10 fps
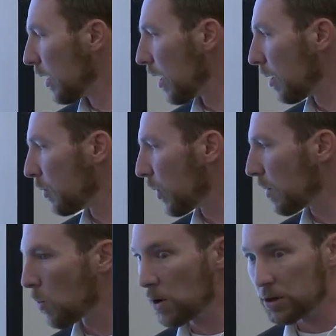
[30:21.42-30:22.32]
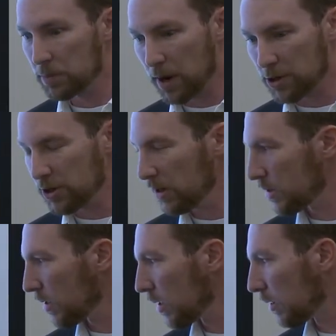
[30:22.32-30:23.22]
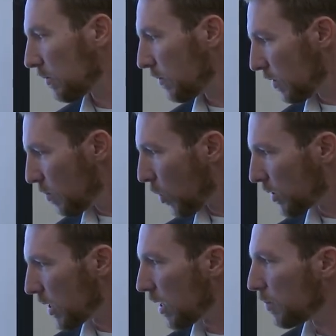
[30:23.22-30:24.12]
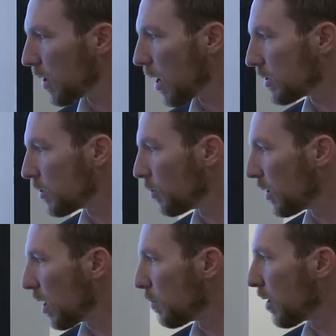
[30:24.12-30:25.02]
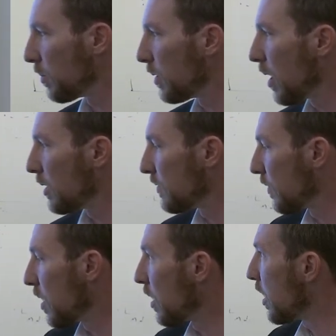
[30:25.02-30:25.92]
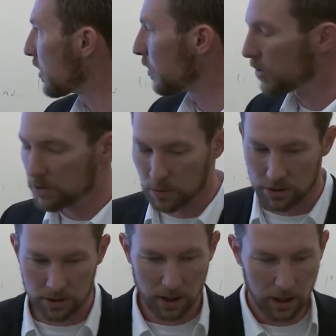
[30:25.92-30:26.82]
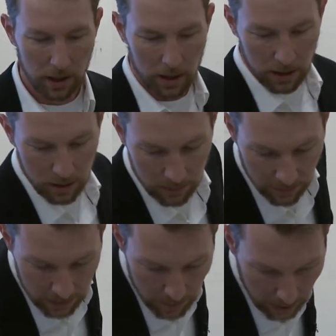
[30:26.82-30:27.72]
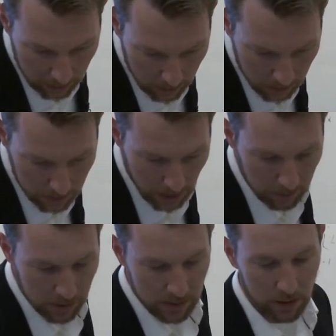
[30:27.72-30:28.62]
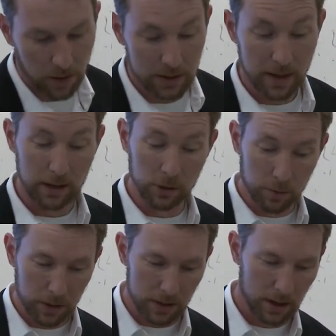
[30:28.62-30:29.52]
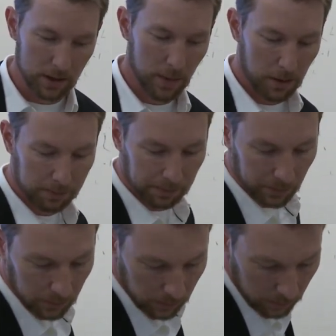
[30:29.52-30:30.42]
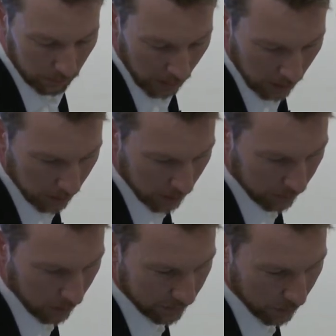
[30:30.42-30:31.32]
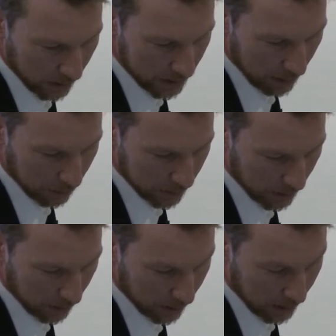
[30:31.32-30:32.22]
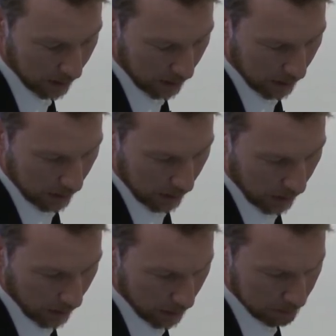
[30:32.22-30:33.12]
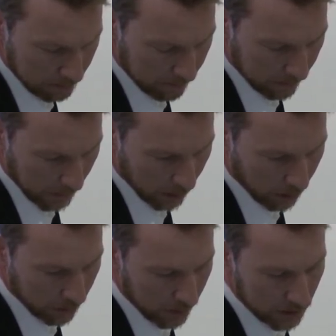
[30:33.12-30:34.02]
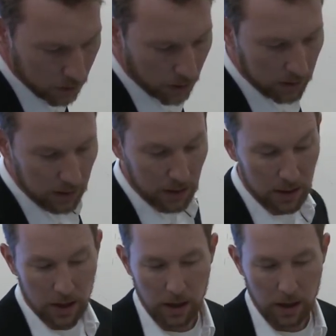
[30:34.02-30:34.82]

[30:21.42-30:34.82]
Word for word: Um, but we got more into spreadsheets and then more into A P Is and opening up our A P Is for our customers, which feeds back into those segments and creates that loop we talked about. I'm going to give you a few examples here. Um, go through these quickly.